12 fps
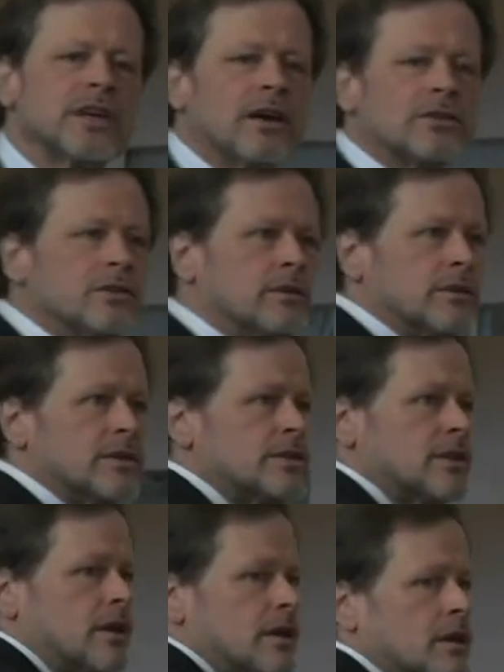house, no one's
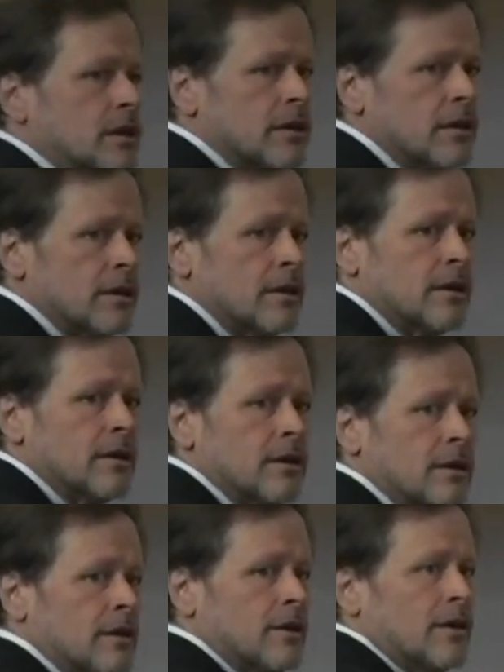sick.
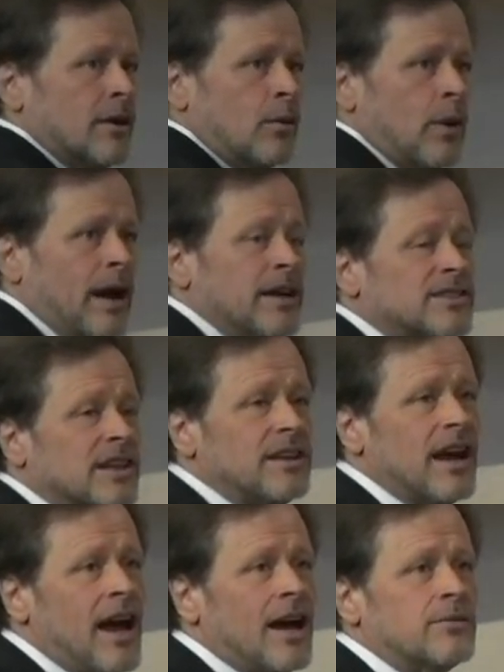Raise the
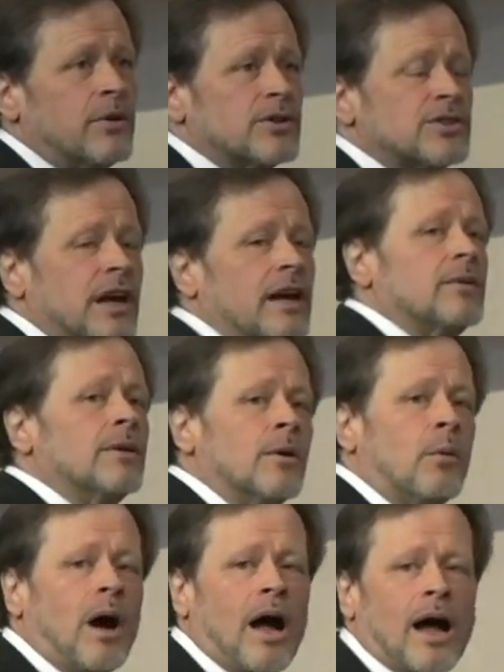dead, verse 8.
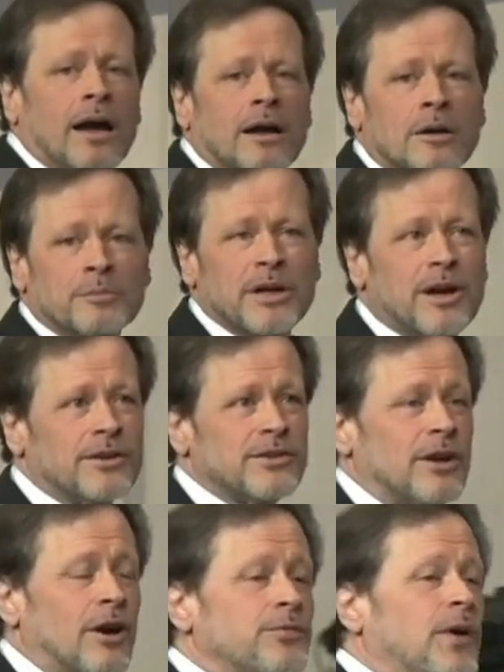Why? Because
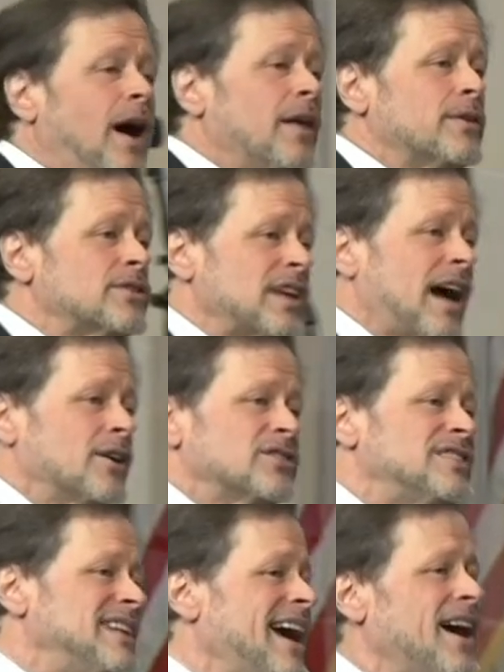in our Father's
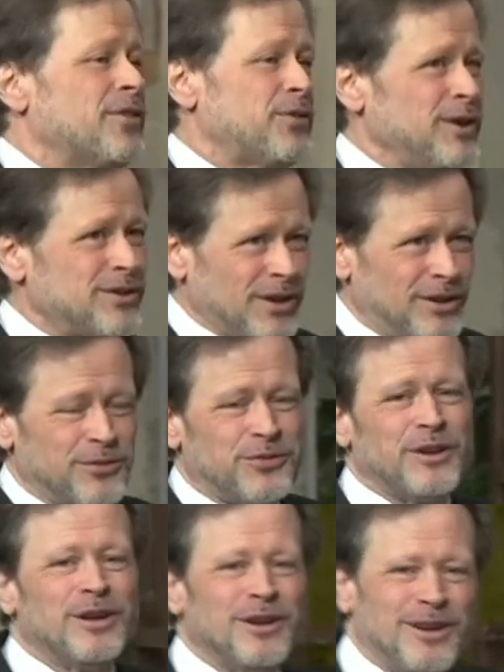house, death is a
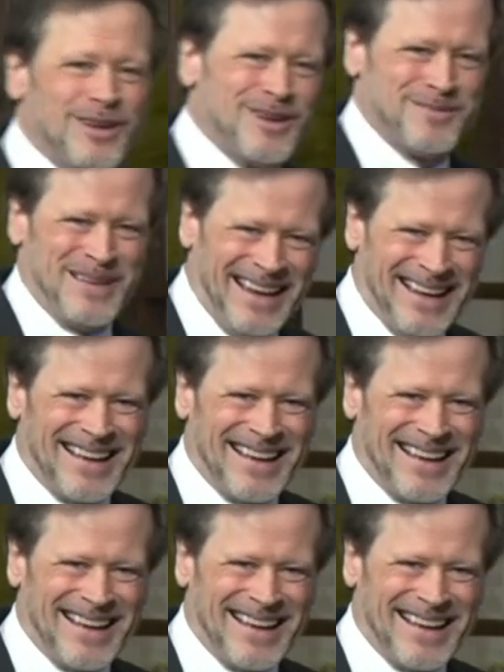defeated enemy.